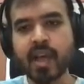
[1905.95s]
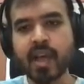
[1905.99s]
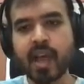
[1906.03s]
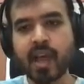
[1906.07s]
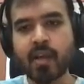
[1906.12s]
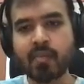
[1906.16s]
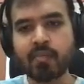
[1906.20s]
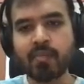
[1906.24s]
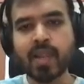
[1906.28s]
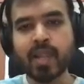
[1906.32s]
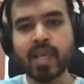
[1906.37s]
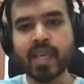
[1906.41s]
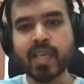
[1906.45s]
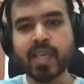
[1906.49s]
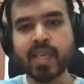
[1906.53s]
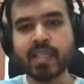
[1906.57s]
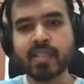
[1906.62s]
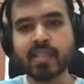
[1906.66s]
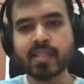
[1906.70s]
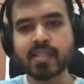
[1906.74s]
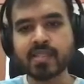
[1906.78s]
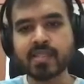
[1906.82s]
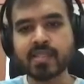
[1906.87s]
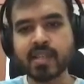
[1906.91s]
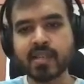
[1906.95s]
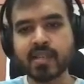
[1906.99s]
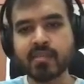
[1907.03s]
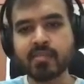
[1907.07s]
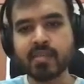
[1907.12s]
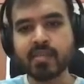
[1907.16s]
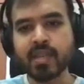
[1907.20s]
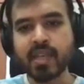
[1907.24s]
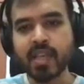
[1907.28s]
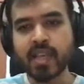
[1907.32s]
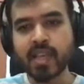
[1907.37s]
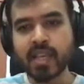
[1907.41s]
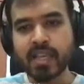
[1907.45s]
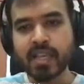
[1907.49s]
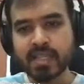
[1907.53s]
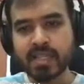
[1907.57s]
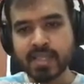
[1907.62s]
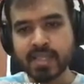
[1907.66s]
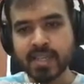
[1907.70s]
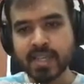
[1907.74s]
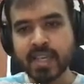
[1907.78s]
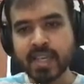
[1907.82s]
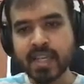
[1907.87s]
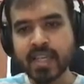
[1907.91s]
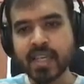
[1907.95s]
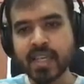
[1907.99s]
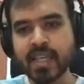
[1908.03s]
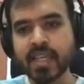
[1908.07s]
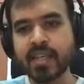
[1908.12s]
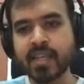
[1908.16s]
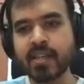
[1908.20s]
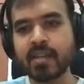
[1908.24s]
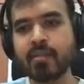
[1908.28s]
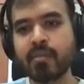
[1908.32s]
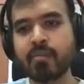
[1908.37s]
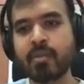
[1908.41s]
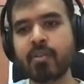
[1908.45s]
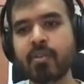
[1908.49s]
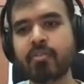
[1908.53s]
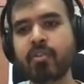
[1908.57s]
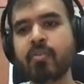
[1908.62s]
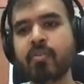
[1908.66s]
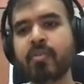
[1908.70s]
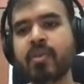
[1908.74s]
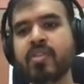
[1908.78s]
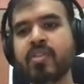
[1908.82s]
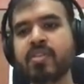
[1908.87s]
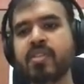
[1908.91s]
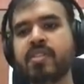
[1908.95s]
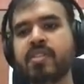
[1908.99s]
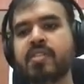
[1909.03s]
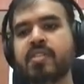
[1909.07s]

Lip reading: applying this term, is really performing just